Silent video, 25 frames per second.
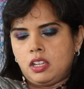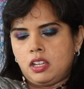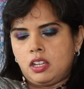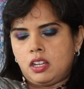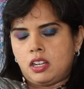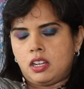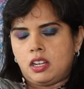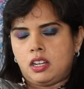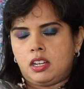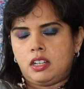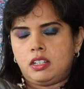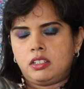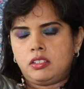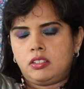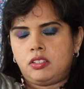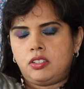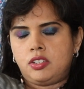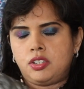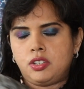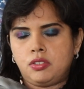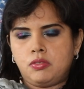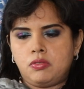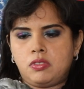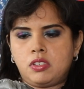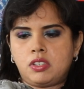uh,
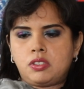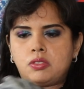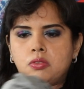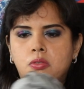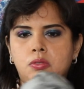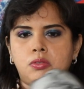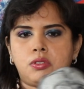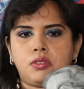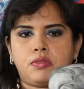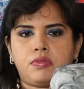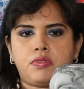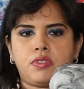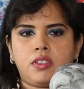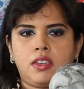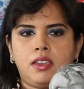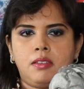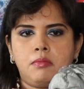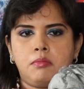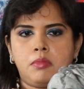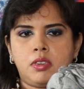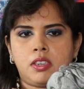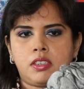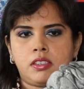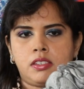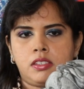to this sort of thing
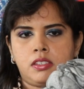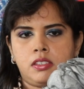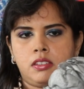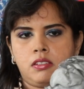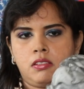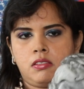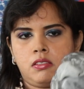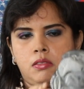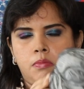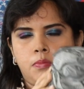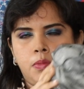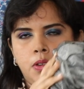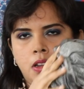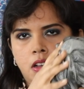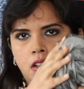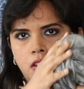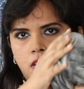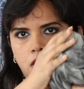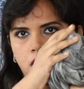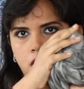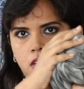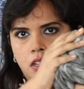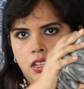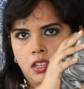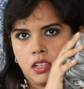because, you know, the
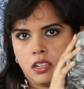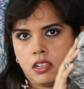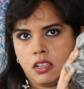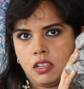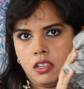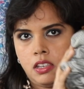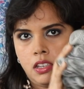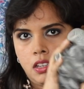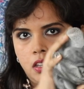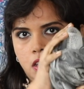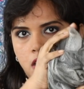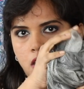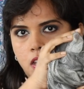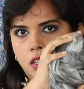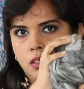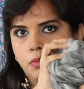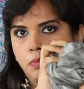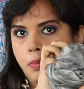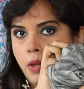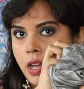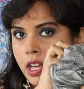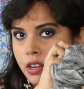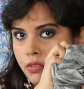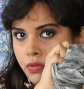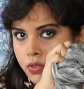plastic is
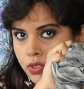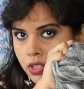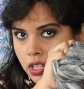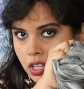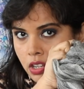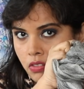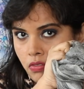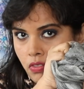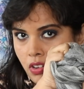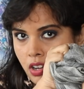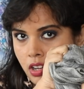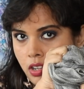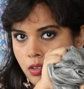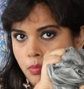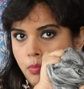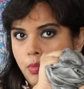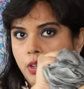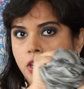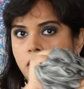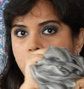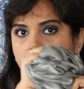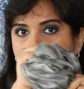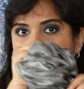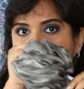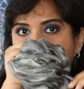bad for the
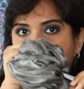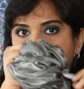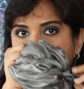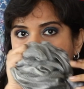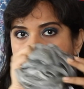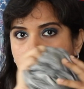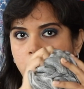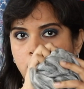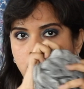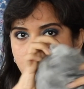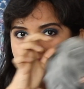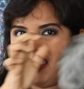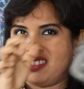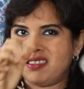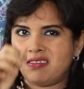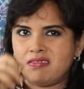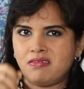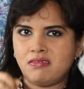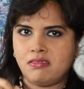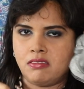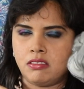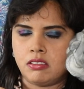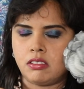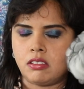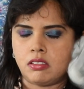environment and, yeah,
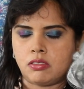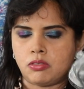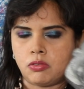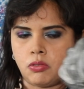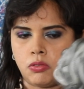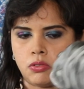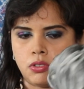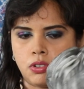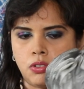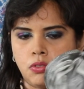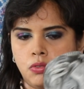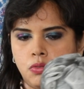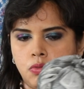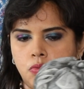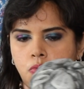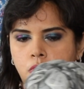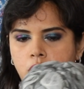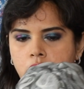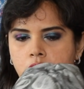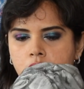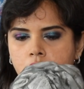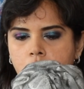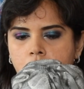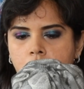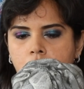this is not a good one.
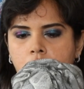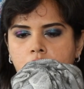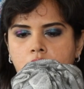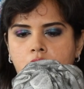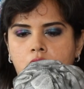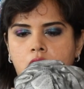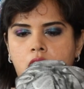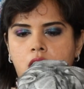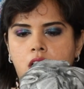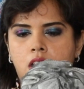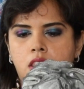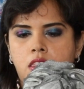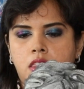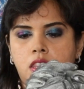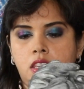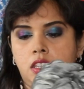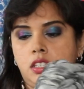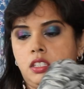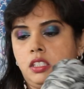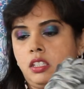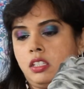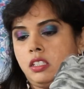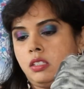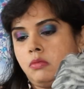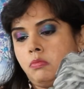
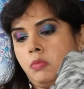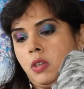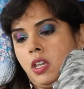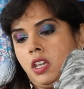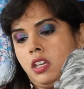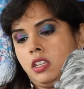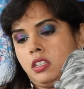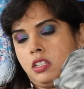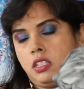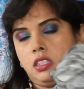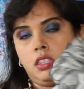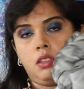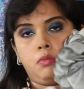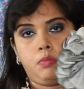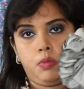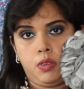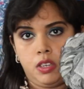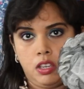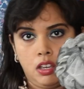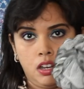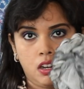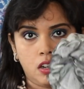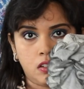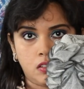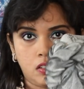This is made in the
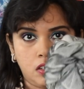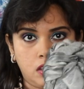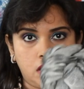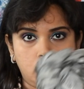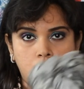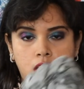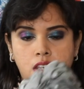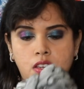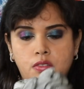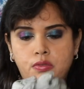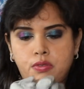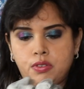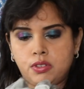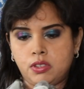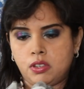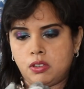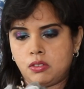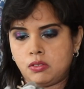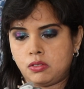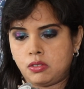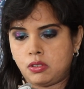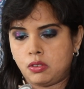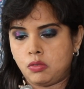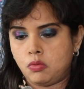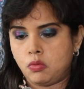PRC for
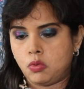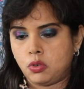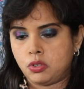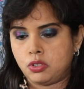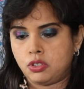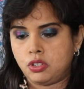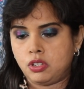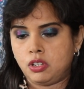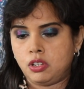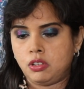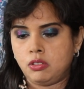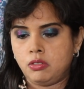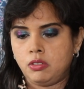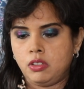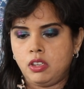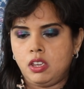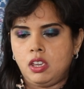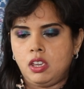those who want to know.